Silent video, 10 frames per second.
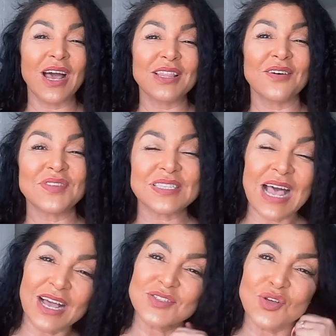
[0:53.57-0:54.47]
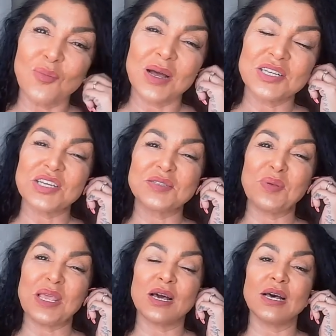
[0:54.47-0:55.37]
I love this hack so much is
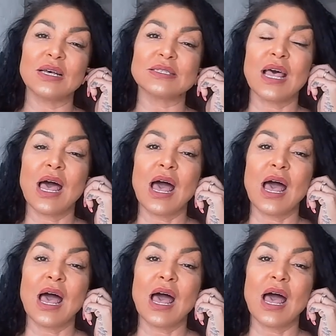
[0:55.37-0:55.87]
because